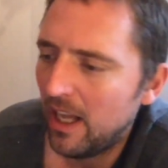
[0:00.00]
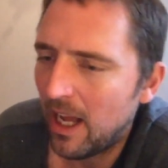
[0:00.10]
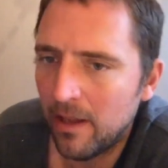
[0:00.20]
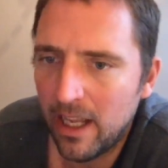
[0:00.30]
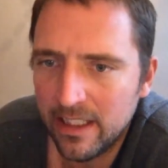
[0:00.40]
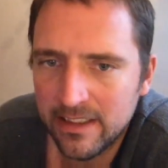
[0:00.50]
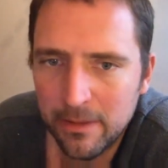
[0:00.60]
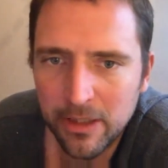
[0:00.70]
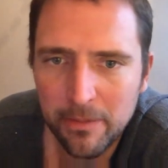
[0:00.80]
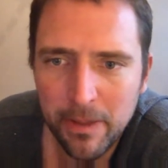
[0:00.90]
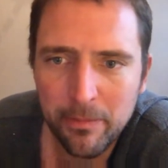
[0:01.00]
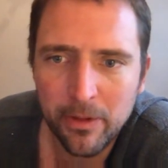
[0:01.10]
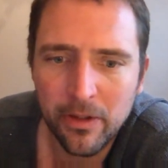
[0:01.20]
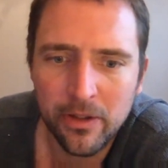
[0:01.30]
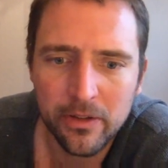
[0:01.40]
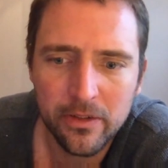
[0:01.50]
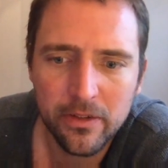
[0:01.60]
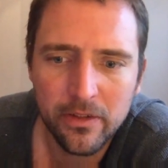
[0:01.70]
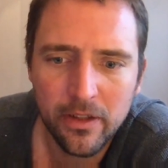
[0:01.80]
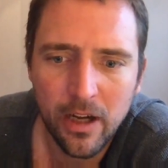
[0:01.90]
I, it seems like people
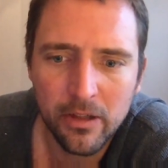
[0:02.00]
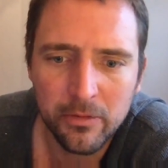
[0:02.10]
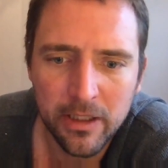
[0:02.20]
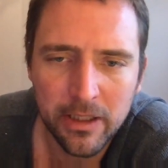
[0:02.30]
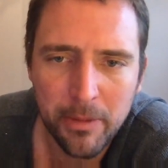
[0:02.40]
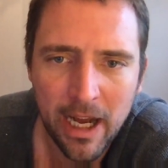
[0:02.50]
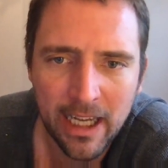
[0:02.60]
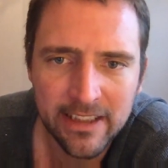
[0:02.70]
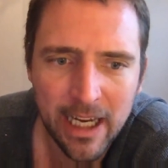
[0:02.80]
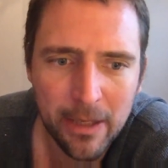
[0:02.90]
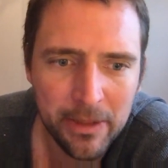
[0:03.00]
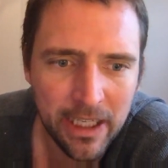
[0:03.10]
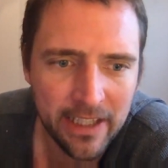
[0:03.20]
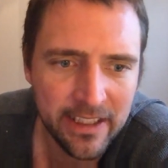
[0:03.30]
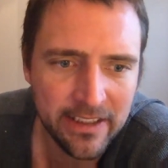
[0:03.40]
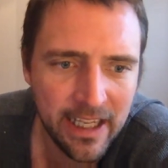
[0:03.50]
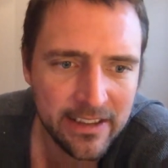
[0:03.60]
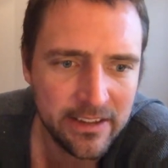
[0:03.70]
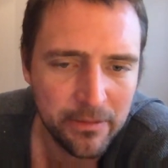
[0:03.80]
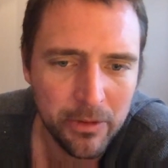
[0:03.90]
are really behind Tommy, and I think
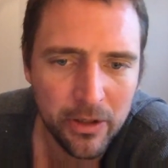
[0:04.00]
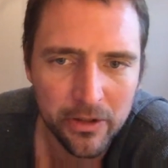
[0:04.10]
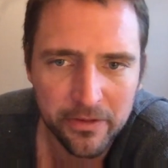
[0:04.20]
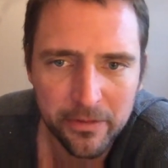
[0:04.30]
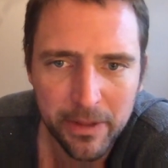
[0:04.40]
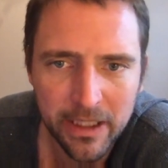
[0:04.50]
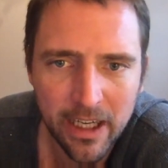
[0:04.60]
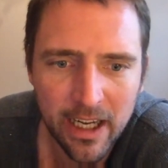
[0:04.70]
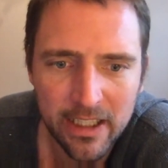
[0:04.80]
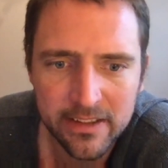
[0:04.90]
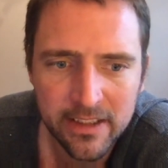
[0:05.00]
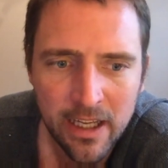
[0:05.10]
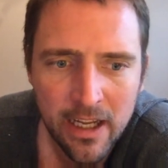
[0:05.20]
that's the move because